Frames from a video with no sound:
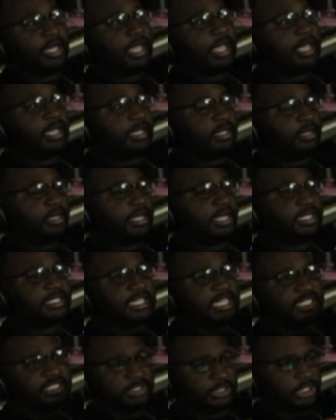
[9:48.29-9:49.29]
And
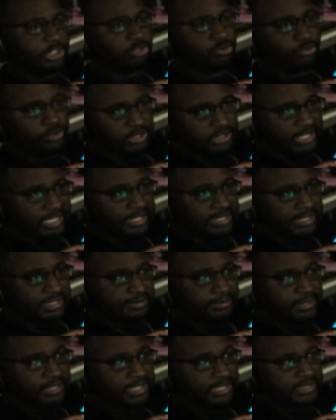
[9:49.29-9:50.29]
it's
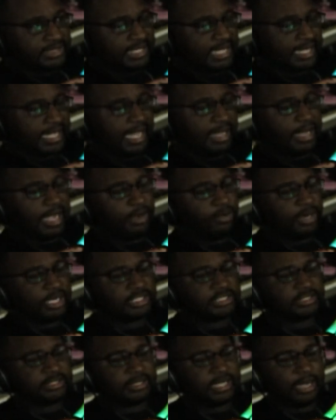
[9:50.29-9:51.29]
ridiculous because, like, I watch,